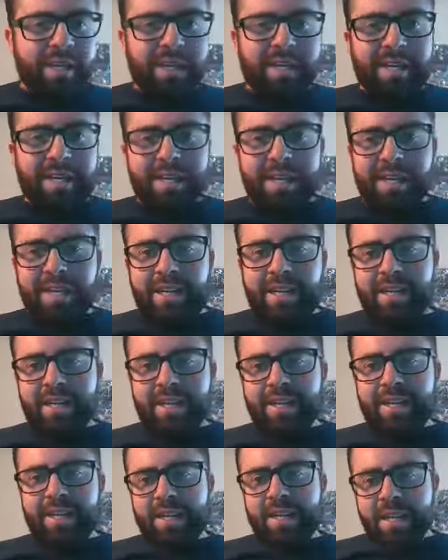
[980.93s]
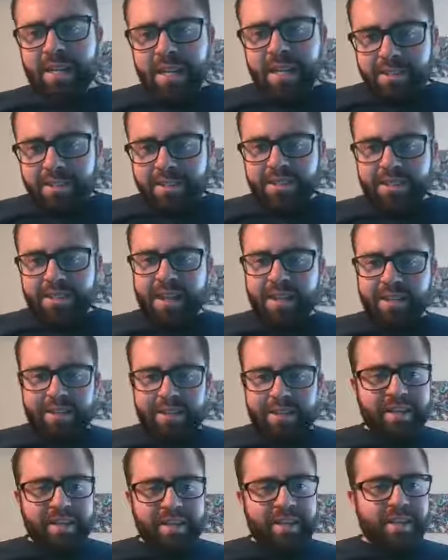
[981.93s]
Uh, yes, I
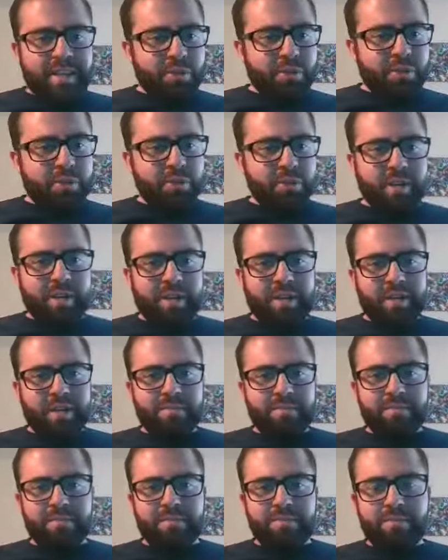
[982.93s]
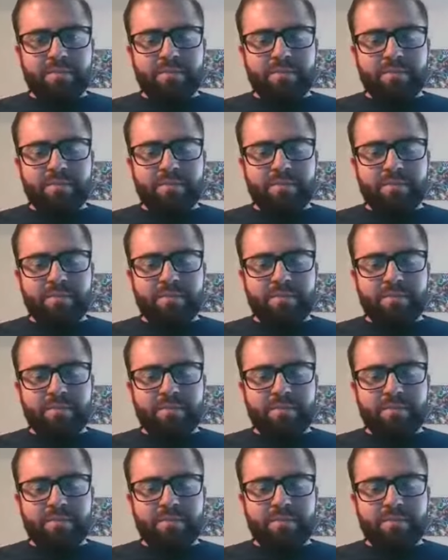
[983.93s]
think I do. Um,